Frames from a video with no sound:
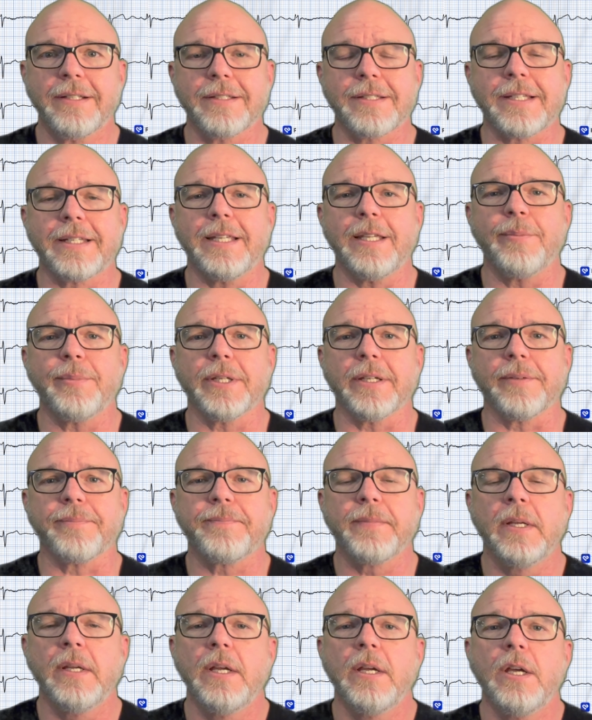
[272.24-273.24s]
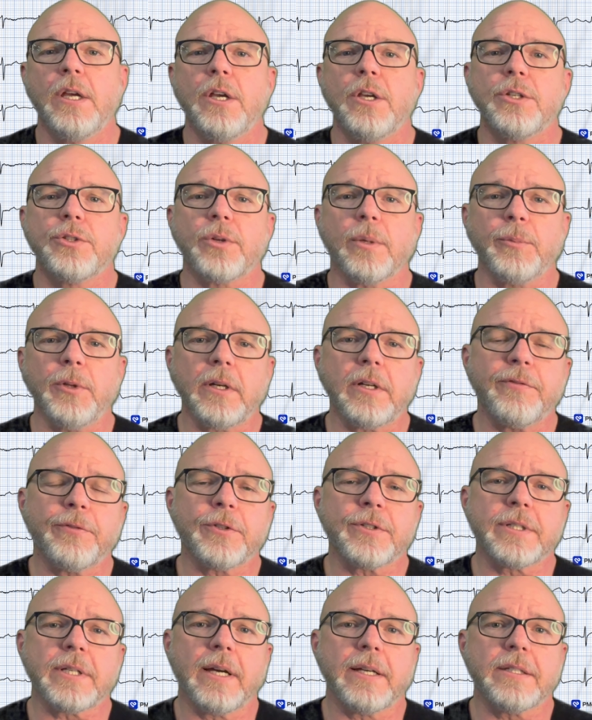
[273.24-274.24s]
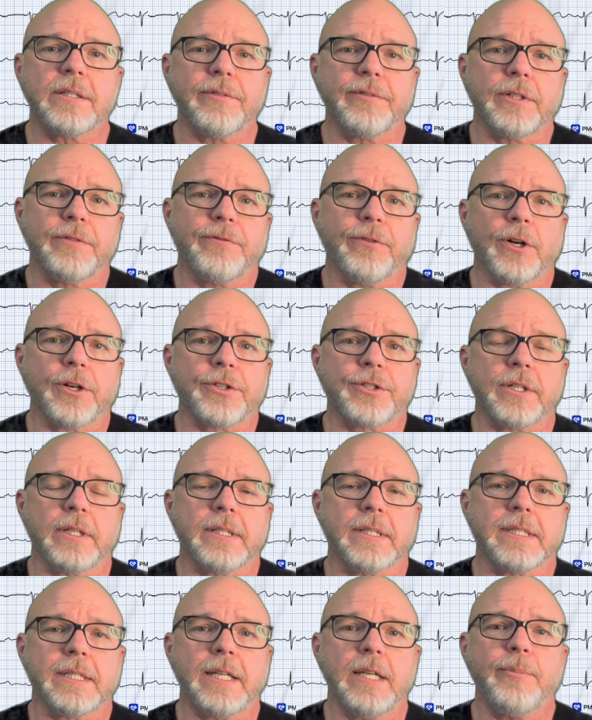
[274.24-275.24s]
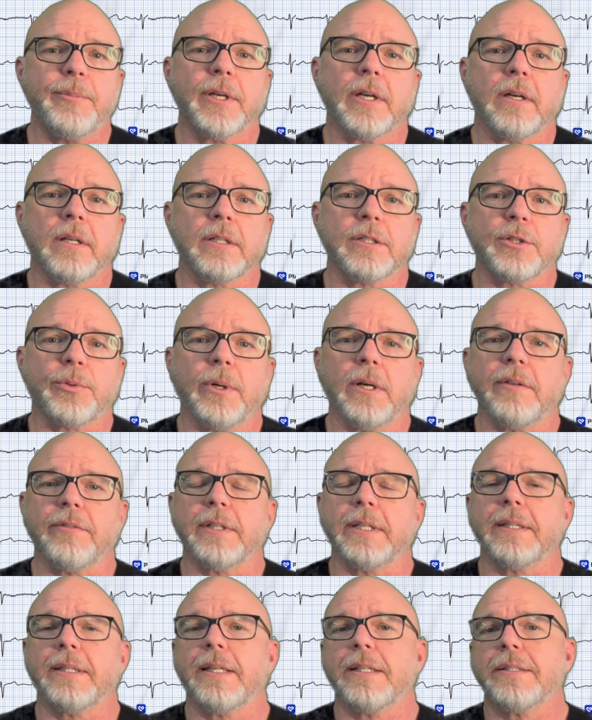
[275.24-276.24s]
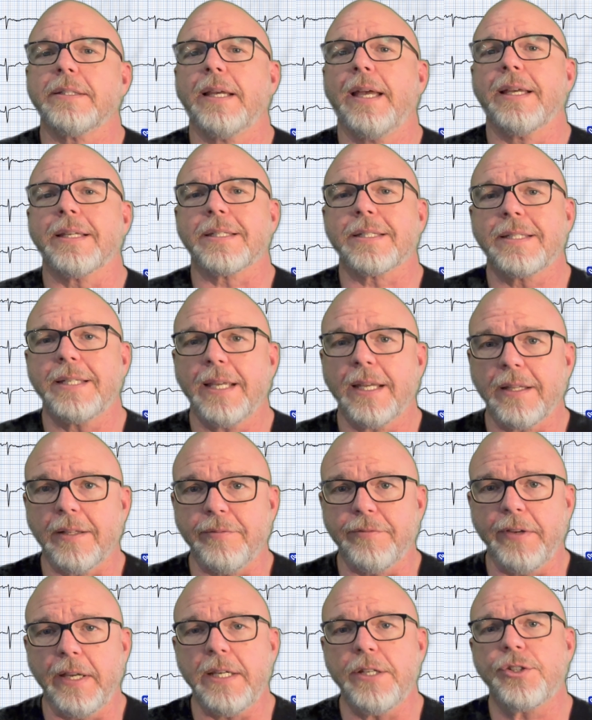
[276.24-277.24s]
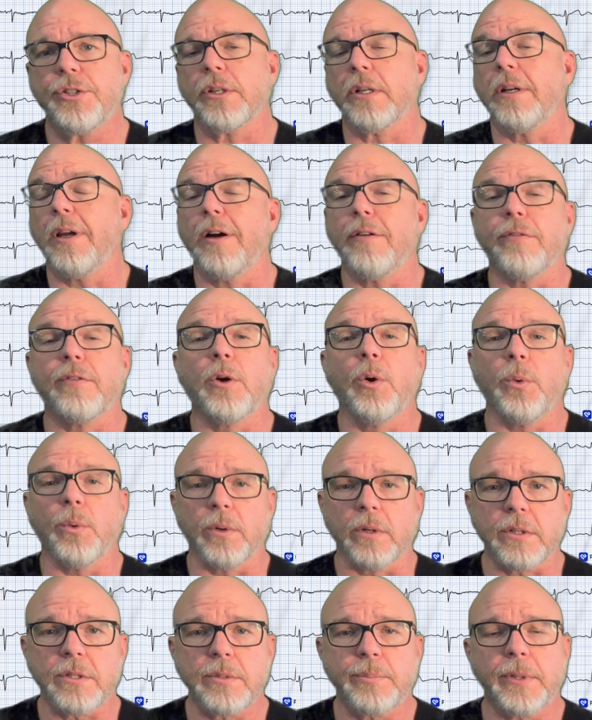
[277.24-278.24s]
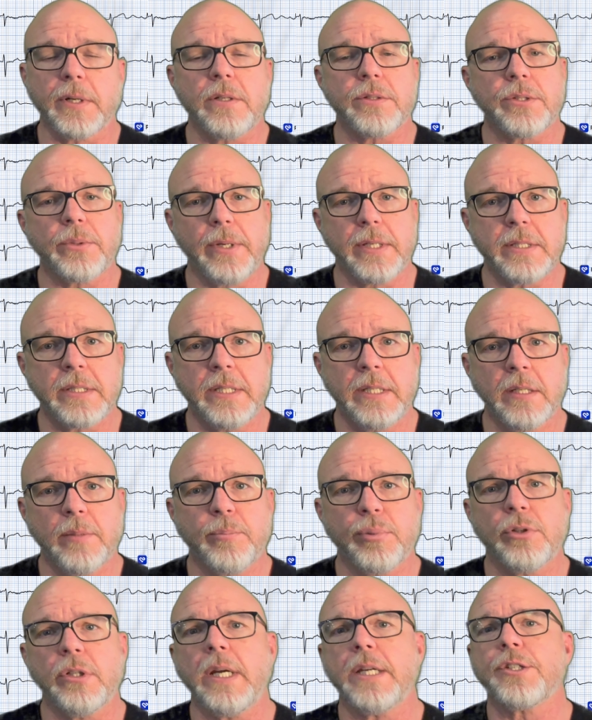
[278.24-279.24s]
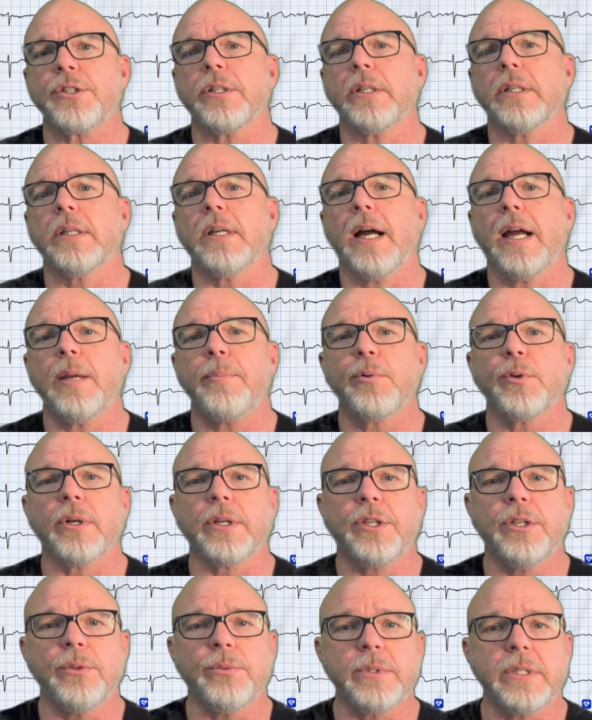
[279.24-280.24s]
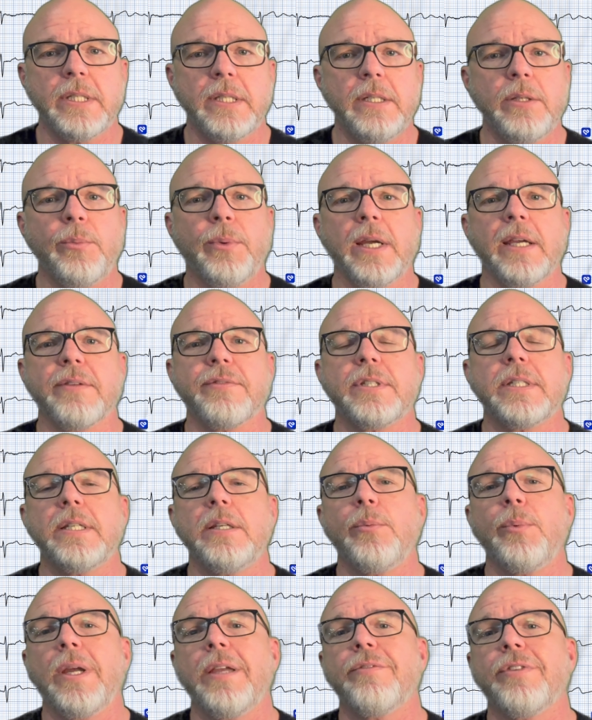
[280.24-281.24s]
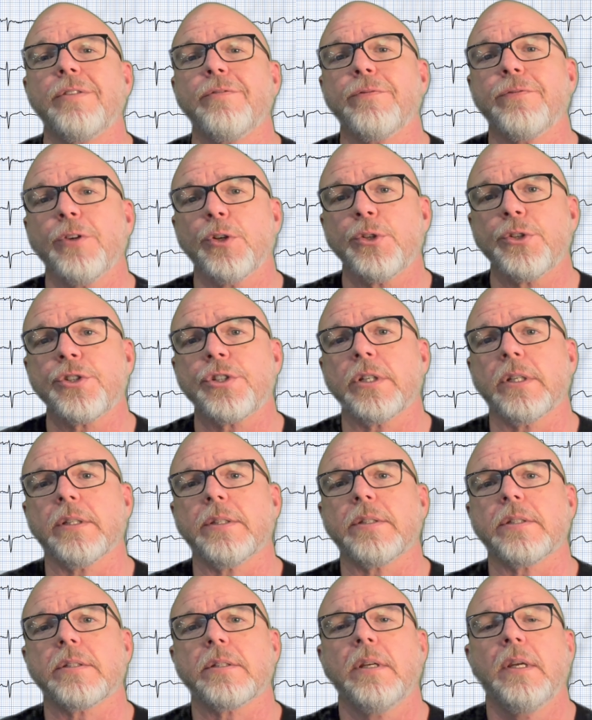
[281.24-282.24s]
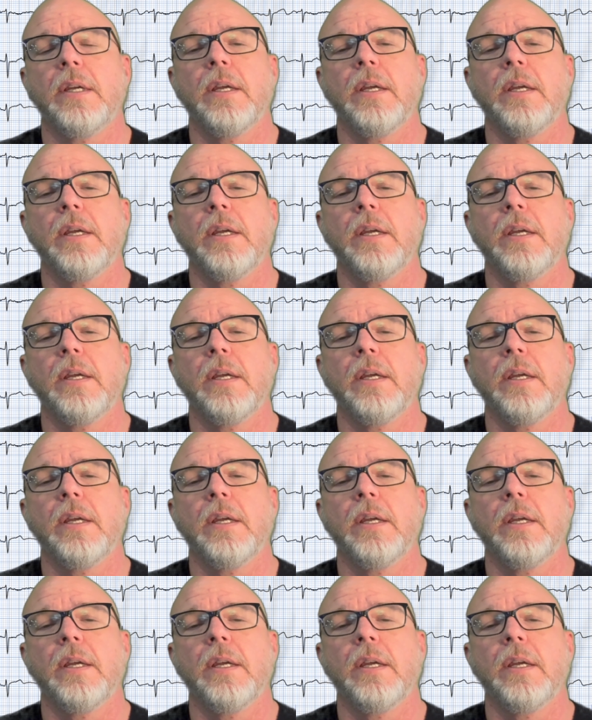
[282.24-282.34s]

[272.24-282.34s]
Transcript: ischemia. So I'm looking for signs of infarction and ischemia on a 12 lead. That's ST elevation, of course, but also ST depression, hyperacute T waves, T wave inversions,